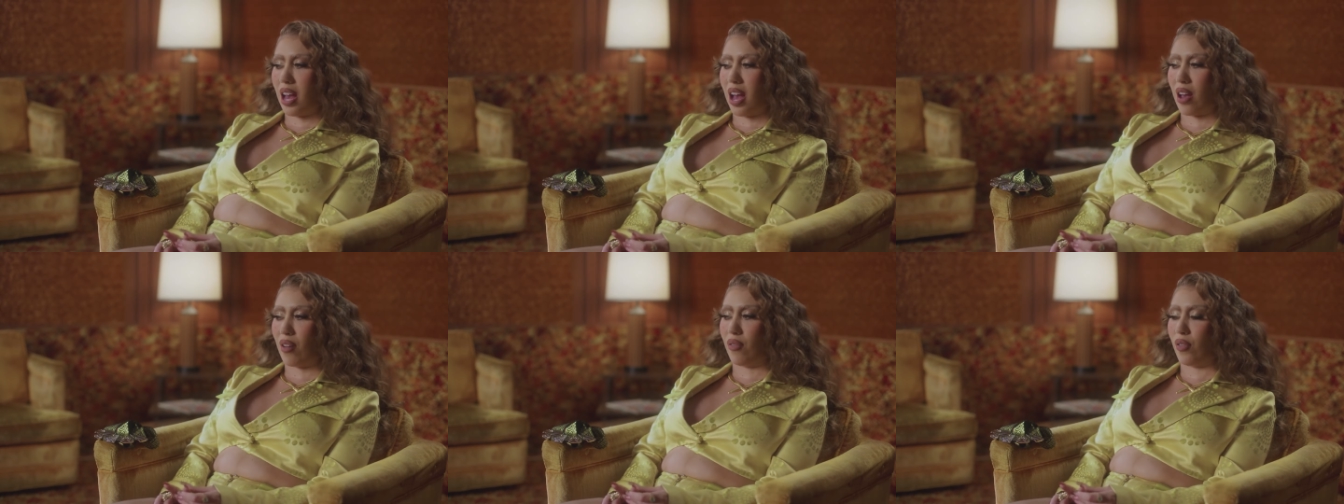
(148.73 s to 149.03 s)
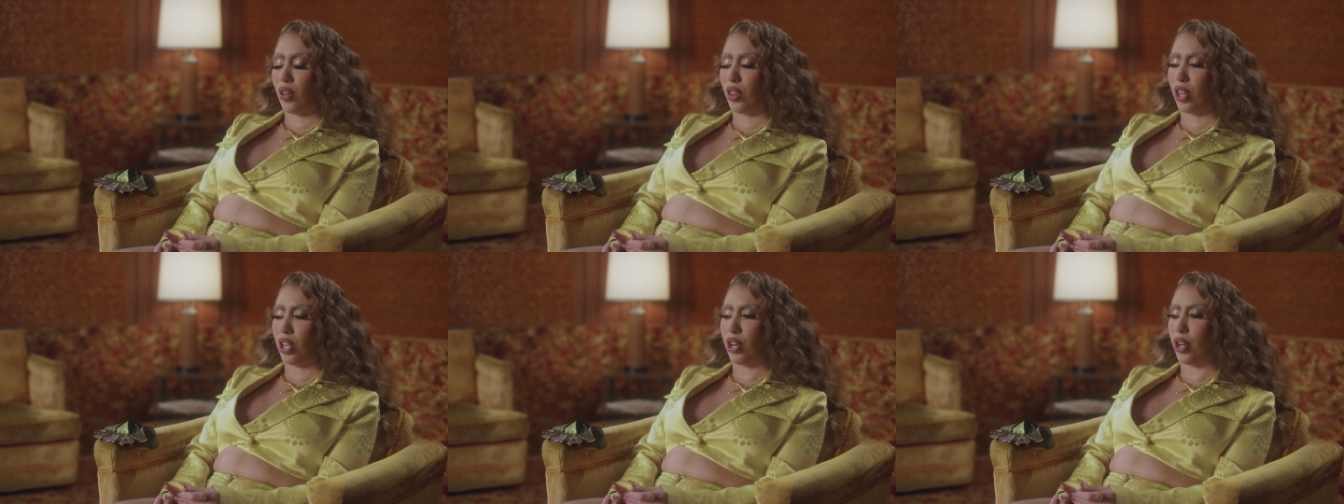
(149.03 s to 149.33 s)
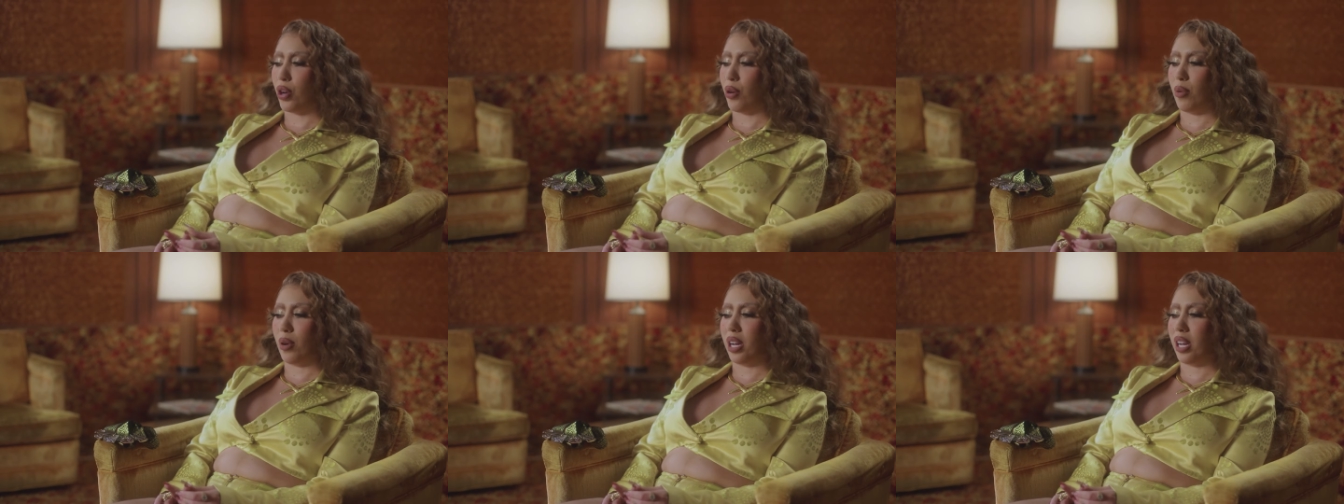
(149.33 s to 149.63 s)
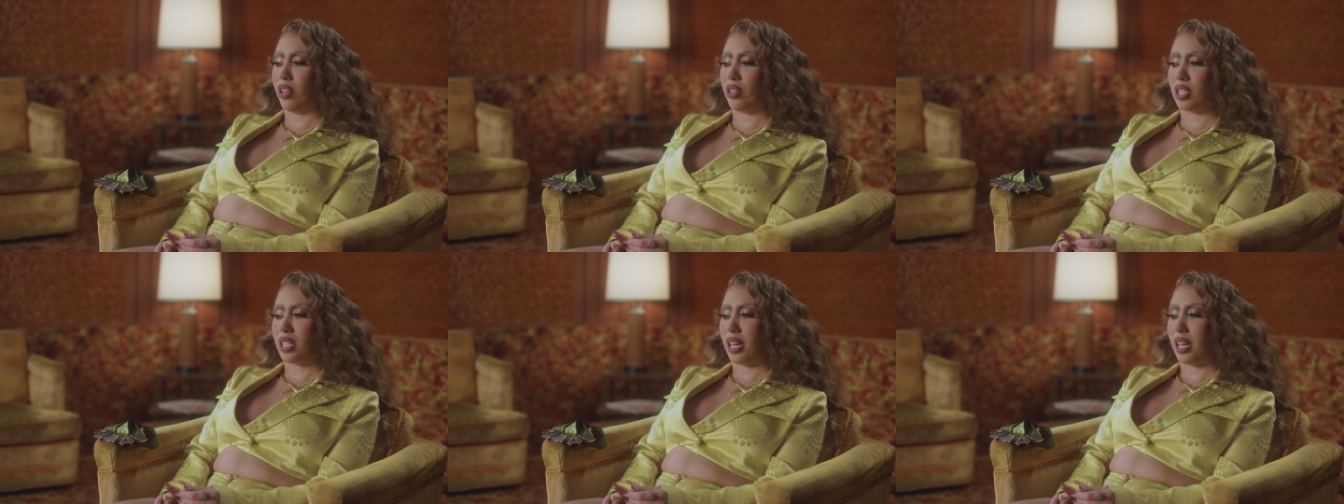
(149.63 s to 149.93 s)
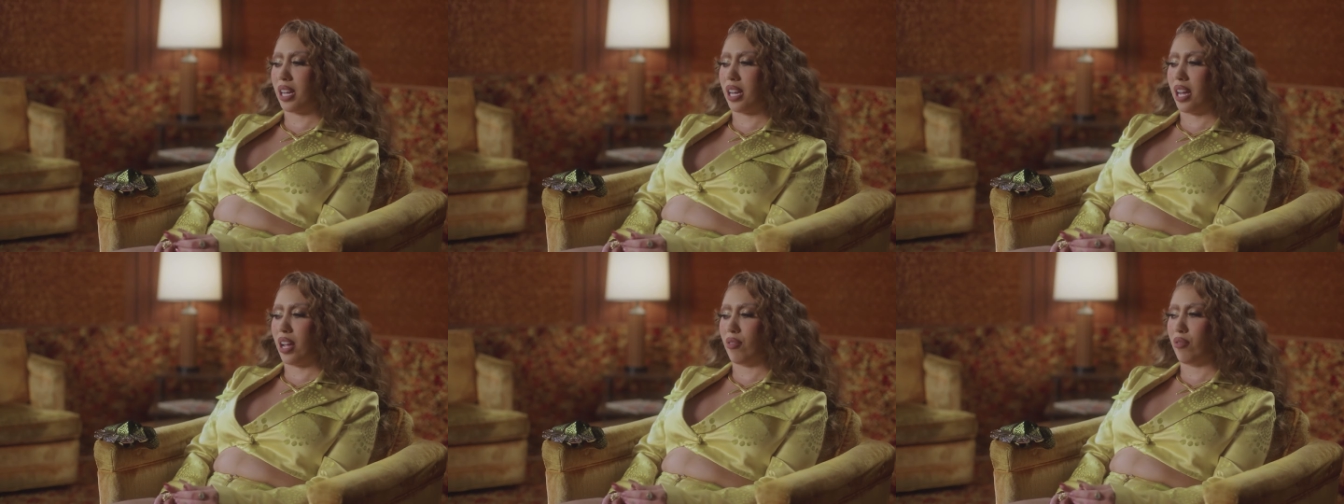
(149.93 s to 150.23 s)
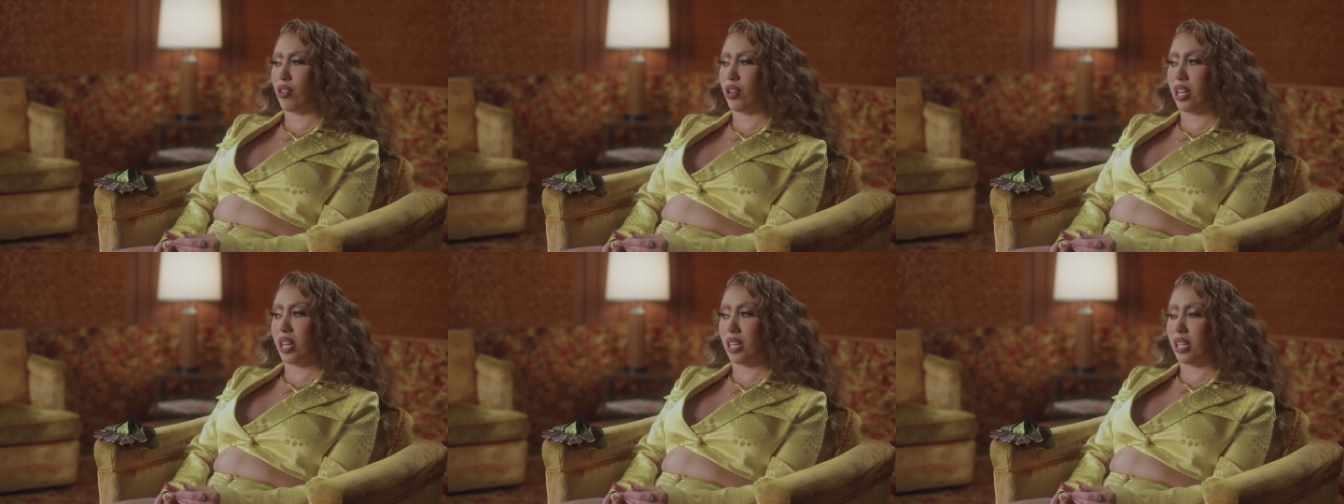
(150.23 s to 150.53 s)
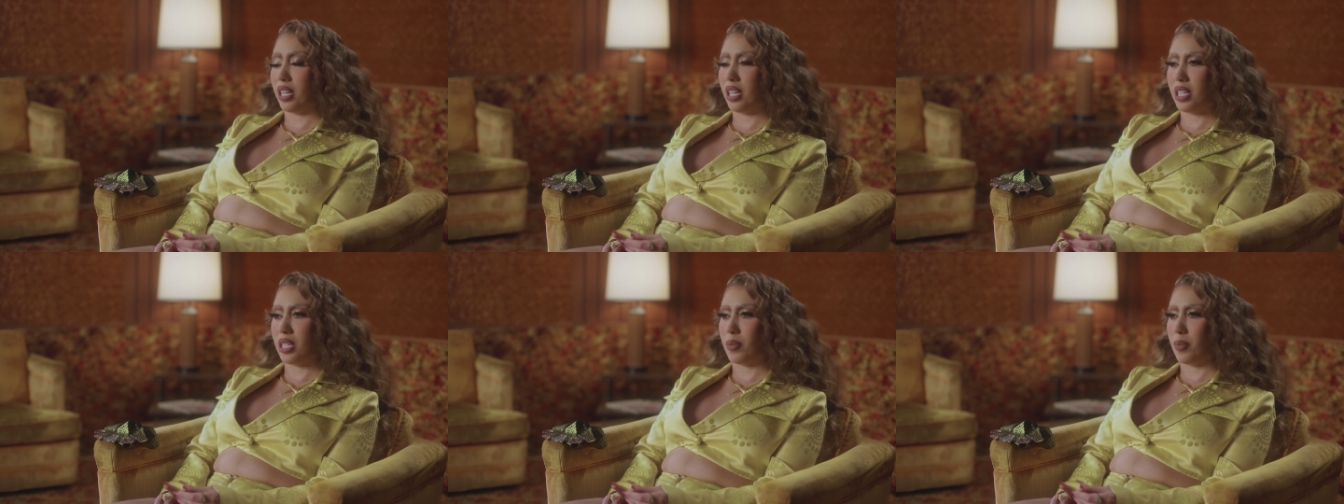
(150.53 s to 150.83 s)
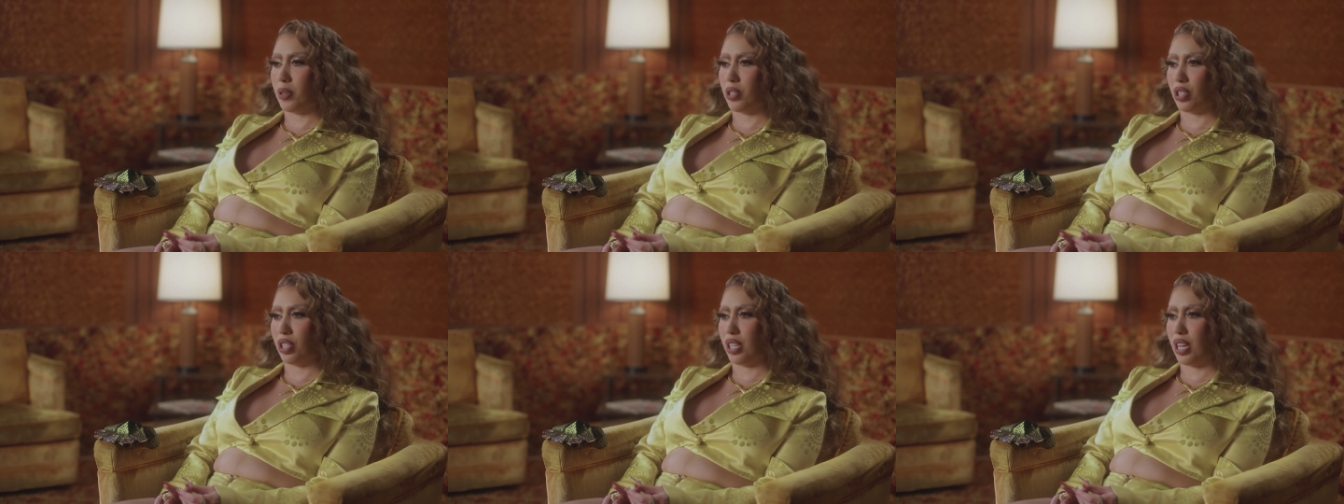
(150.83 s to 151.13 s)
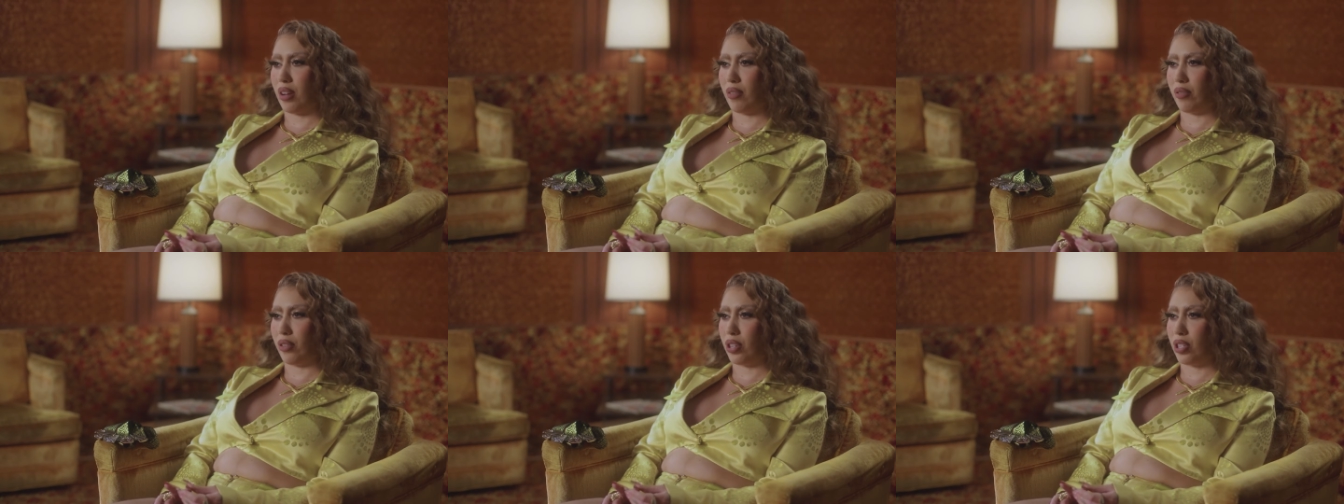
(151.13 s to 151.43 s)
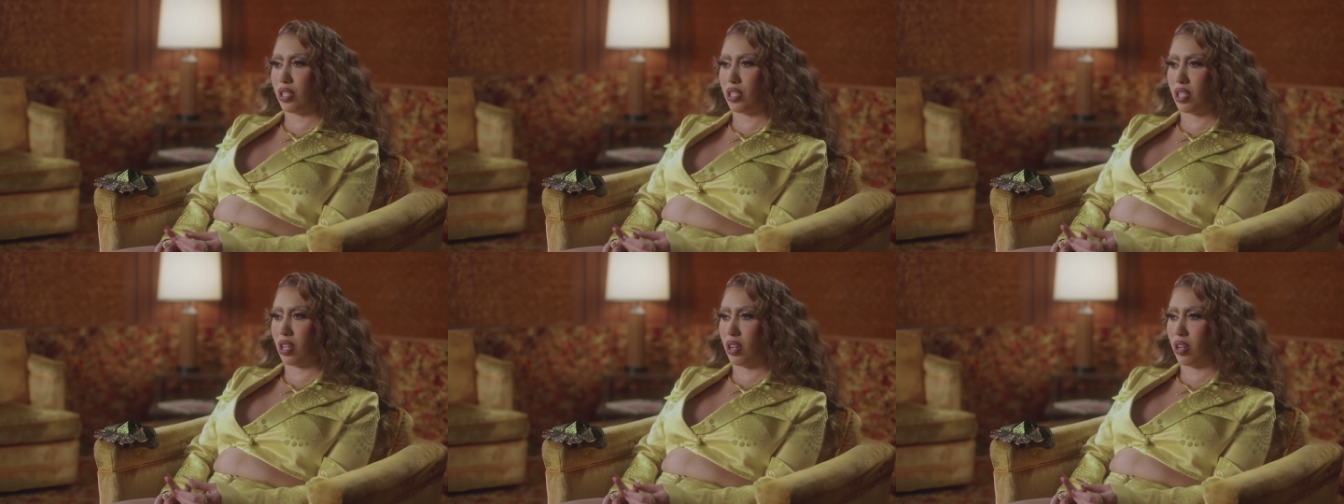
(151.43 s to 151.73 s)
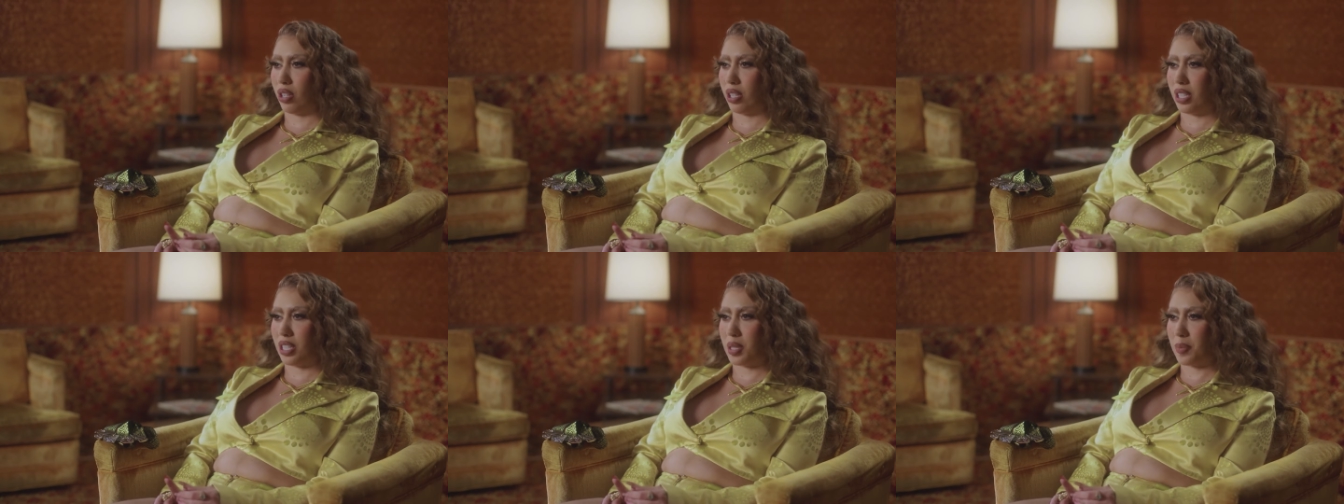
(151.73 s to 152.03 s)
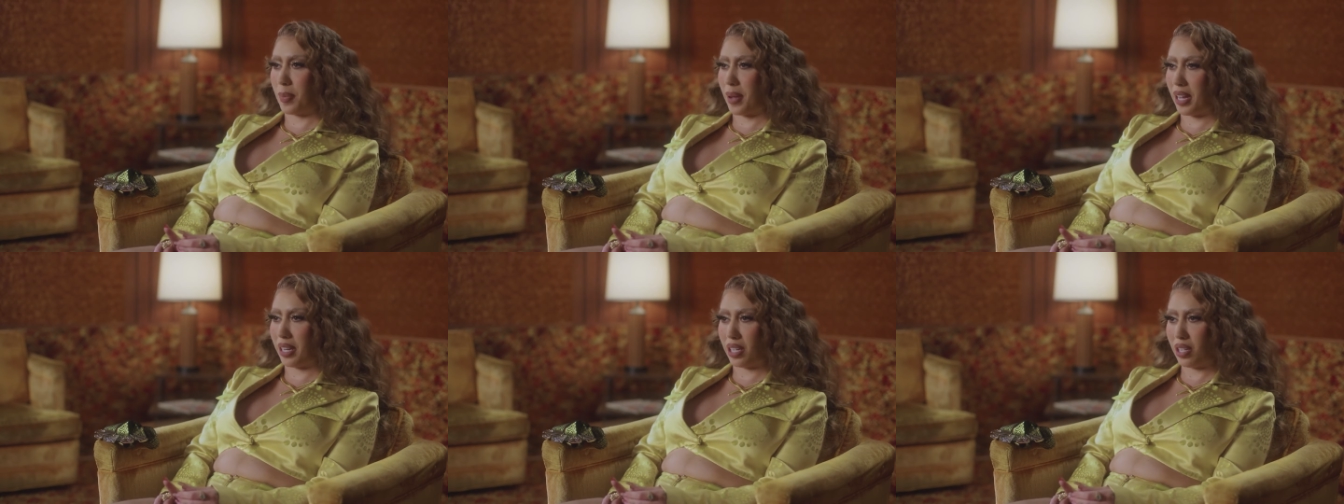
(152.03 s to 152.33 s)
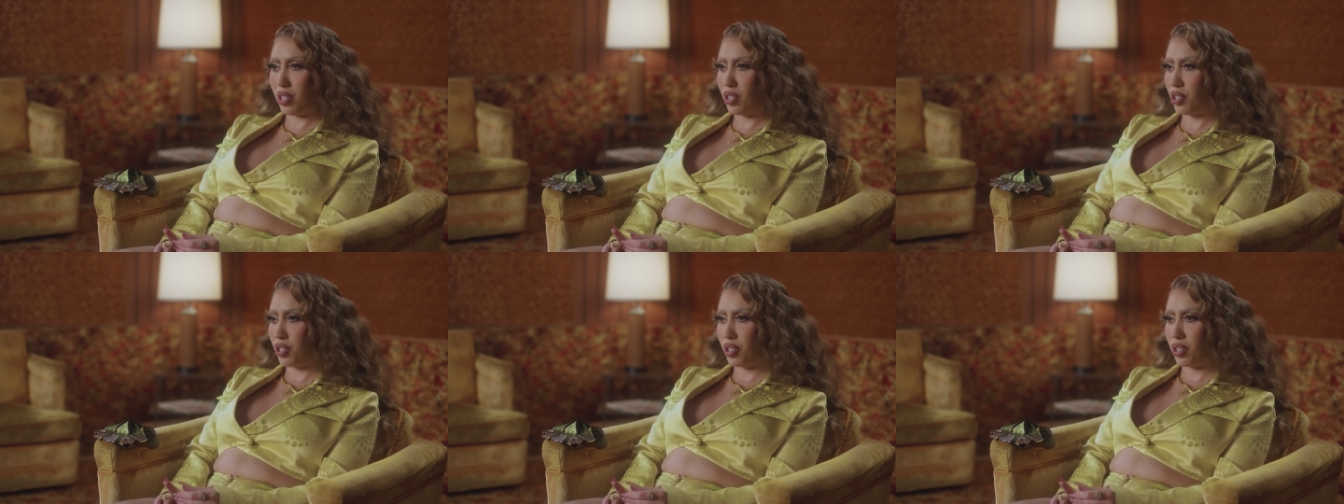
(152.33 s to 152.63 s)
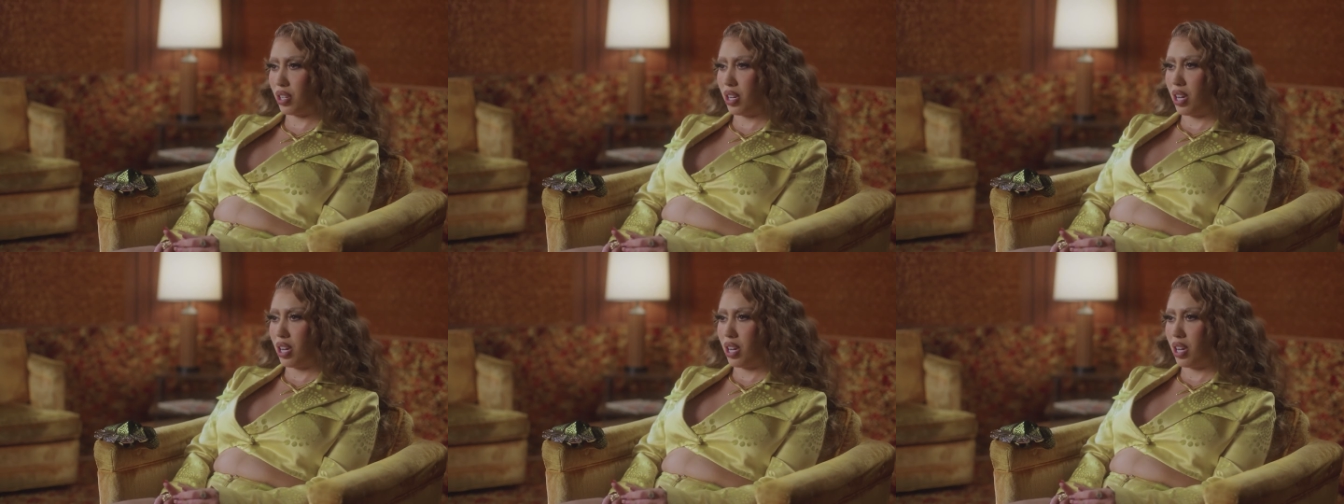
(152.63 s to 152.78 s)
I felt that no one else had ever done it, especially not for a song in Spanish.